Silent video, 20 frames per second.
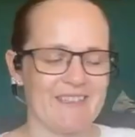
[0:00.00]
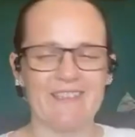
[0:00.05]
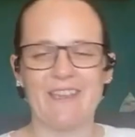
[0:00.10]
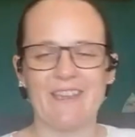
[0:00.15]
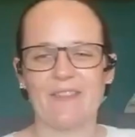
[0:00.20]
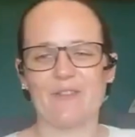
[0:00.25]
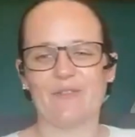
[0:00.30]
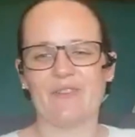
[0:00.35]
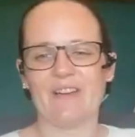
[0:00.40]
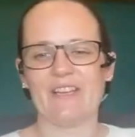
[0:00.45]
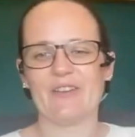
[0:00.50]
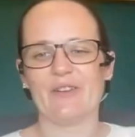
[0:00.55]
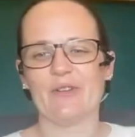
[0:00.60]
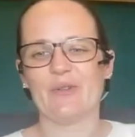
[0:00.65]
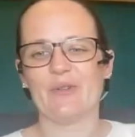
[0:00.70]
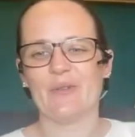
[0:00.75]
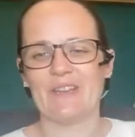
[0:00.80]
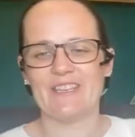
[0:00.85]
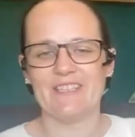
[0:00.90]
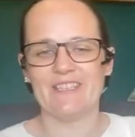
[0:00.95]
another really good
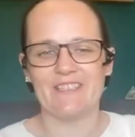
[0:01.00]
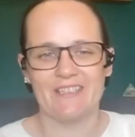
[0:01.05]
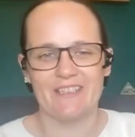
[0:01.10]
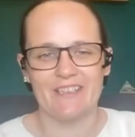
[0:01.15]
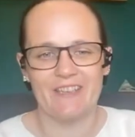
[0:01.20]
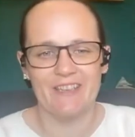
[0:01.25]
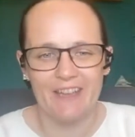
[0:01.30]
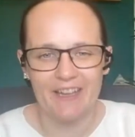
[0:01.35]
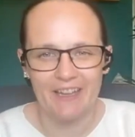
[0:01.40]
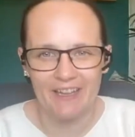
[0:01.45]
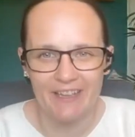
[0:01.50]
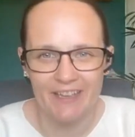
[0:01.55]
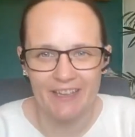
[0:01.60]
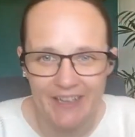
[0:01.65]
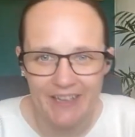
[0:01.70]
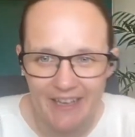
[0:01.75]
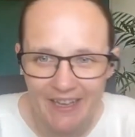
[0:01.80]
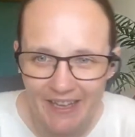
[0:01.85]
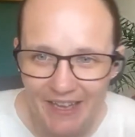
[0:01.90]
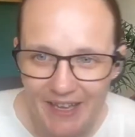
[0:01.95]
question.
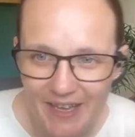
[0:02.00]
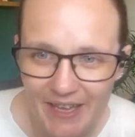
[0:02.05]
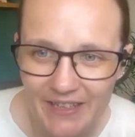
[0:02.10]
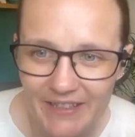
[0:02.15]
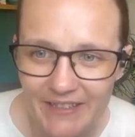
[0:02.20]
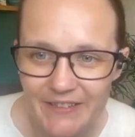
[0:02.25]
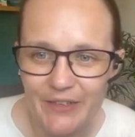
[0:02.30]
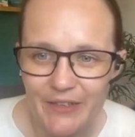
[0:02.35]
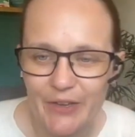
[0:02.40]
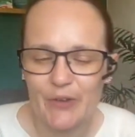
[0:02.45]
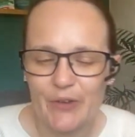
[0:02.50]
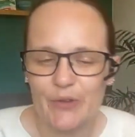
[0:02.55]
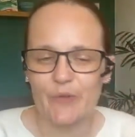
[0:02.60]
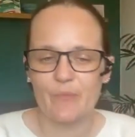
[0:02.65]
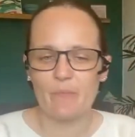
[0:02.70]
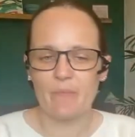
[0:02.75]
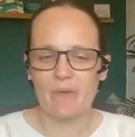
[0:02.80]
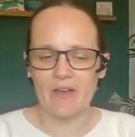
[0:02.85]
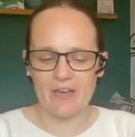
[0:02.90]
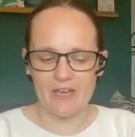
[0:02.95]
So
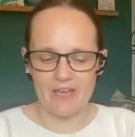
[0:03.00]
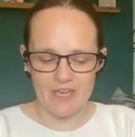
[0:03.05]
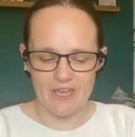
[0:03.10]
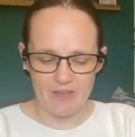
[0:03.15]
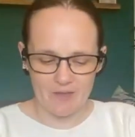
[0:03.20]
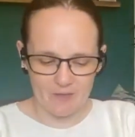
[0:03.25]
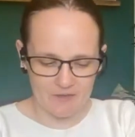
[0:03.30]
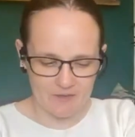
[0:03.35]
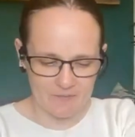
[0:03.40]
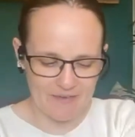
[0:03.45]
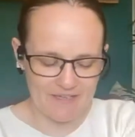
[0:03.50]
my